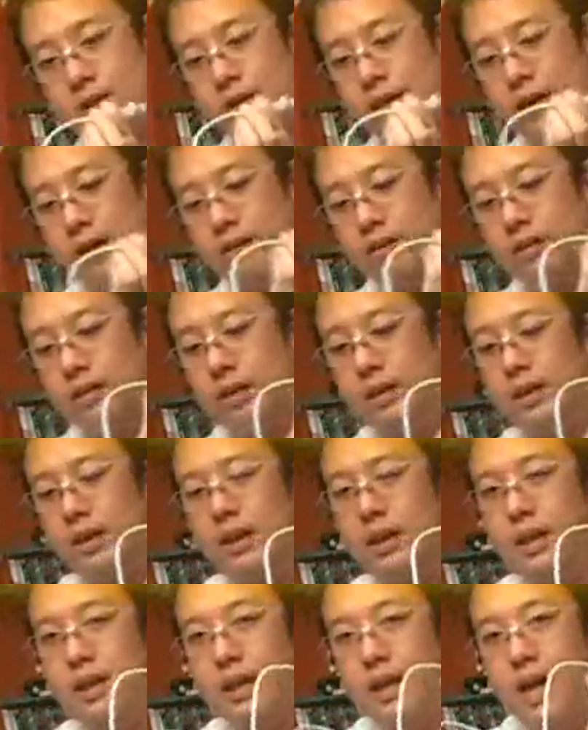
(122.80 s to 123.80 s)
of your router,
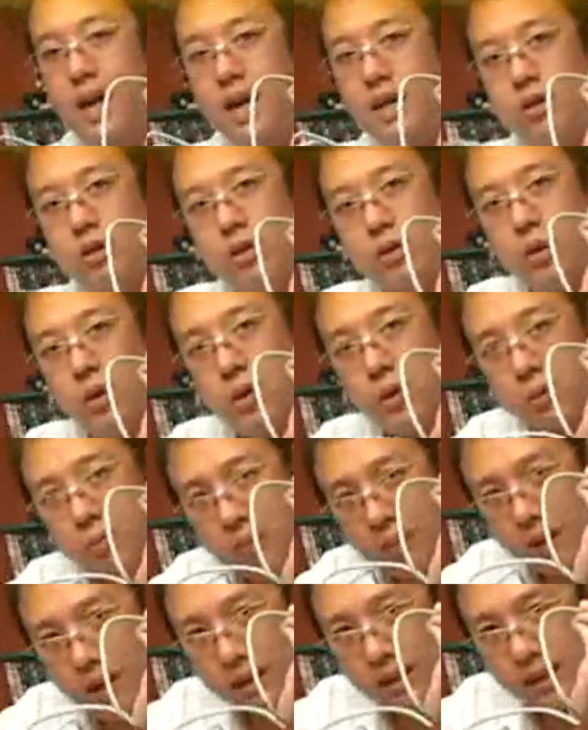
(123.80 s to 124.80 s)
and you're going to
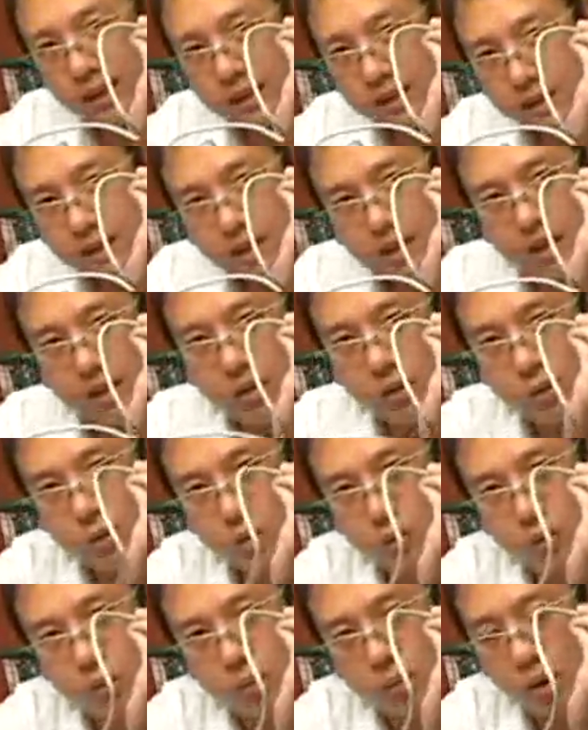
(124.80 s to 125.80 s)
plug this
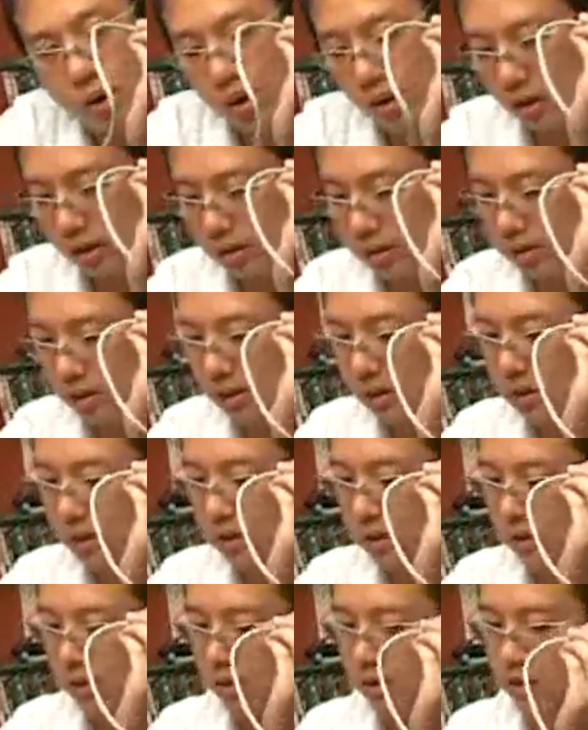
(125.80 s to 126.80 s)
to the wall.
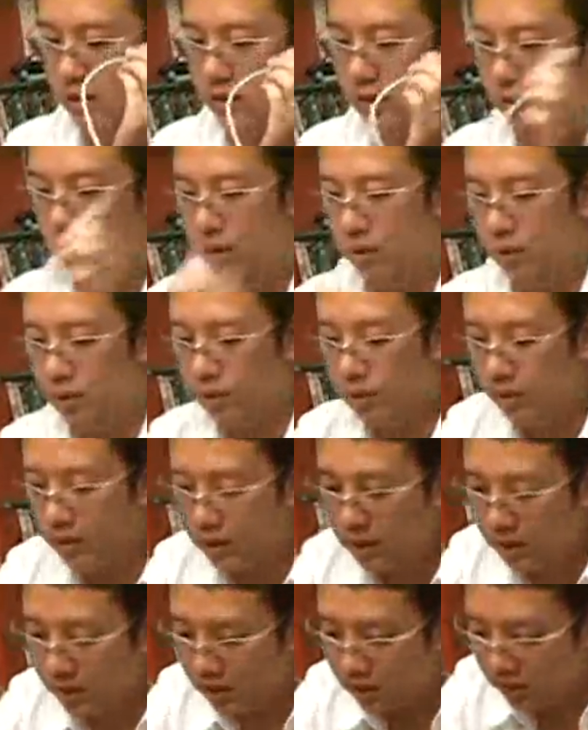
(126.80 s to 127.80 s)
So
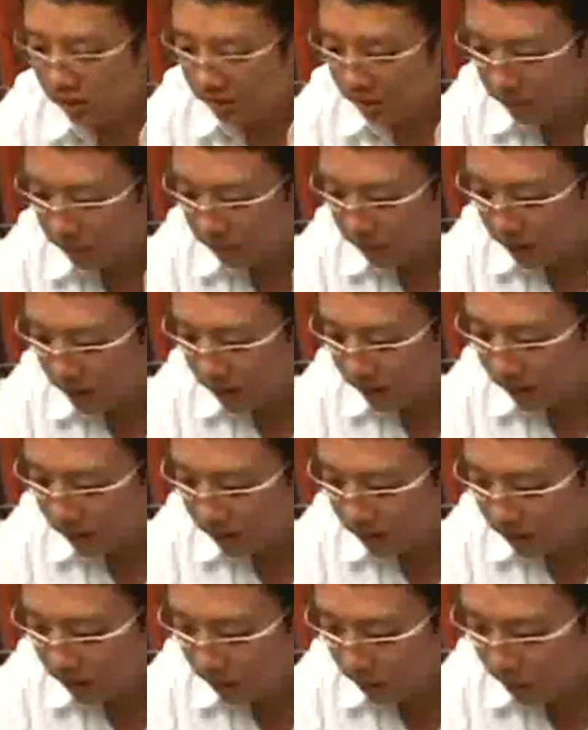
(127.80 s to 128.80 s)
it's going to be
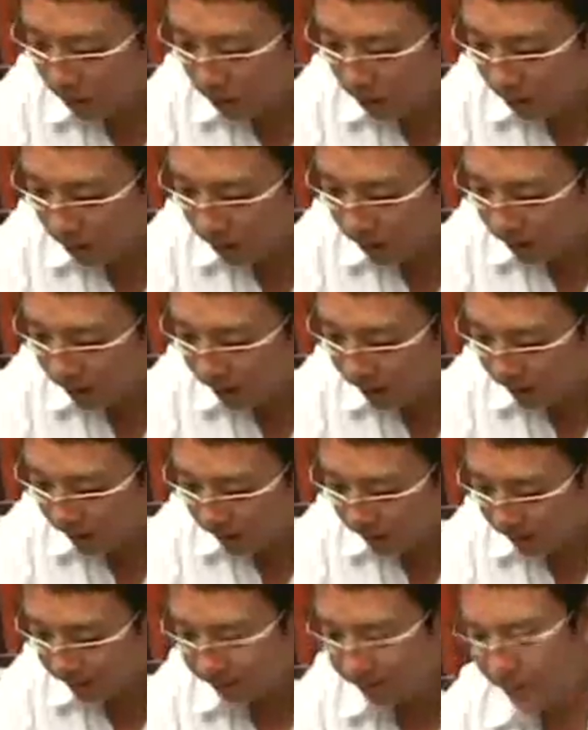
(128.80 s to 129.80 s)
plugged to the wall
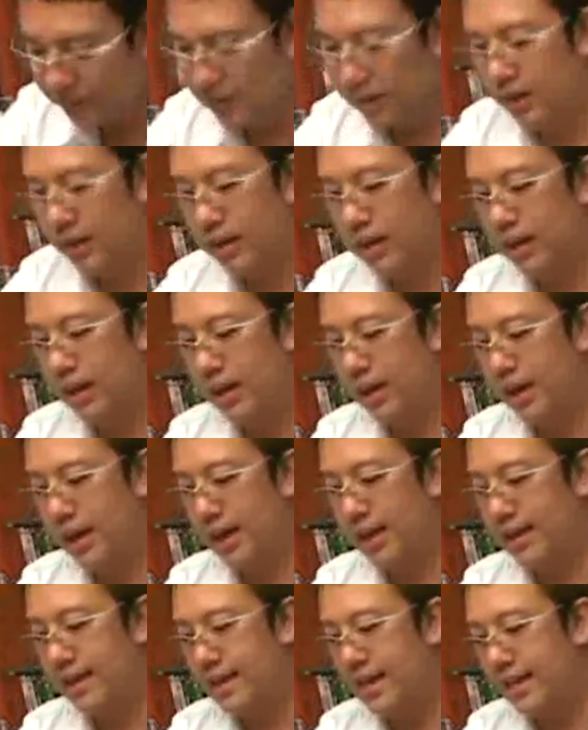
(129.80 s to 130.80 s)
here.
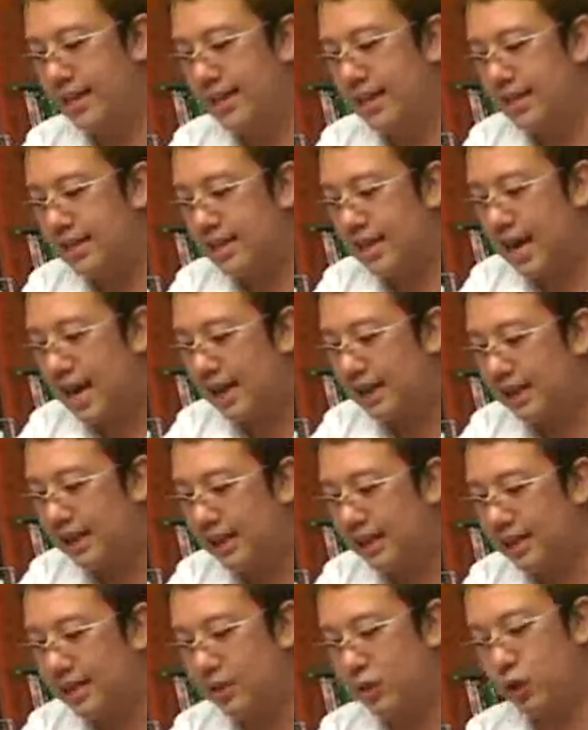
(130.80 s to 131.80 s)
And this is
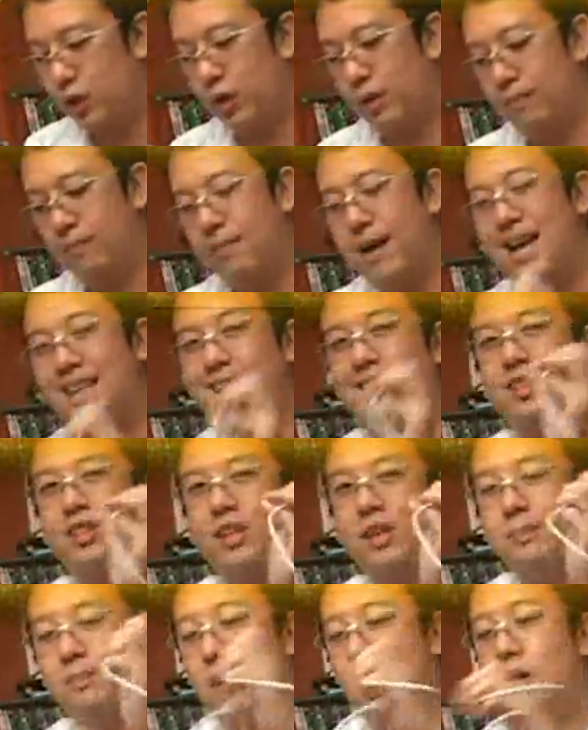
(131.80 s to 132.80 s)
acting as your
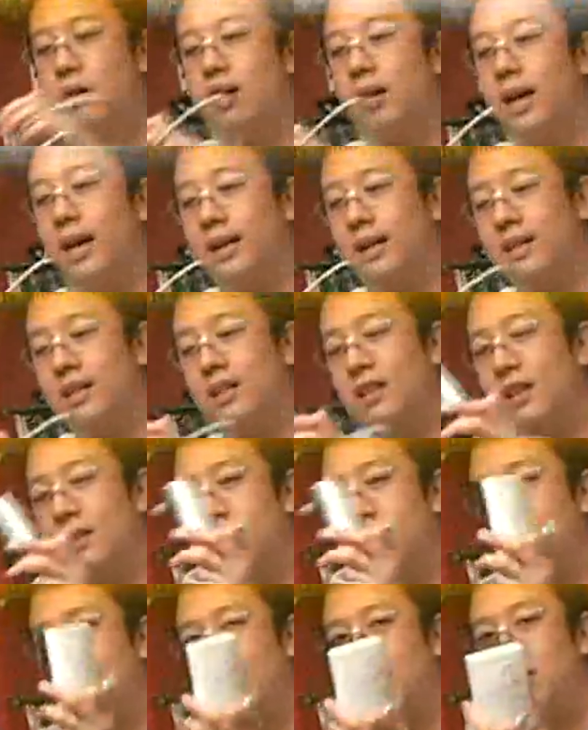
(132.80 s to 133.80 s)
master Powerline
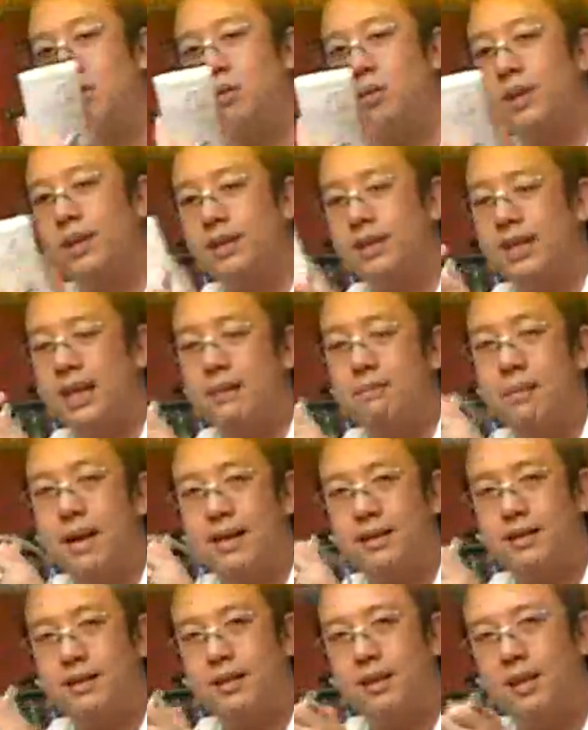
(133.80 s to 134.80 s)
Ethernet bridge. When I say
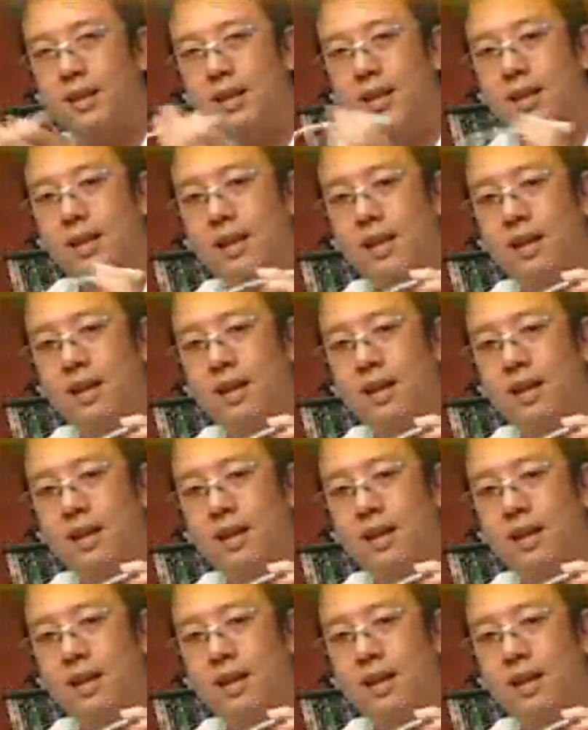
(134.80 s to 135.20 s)
master,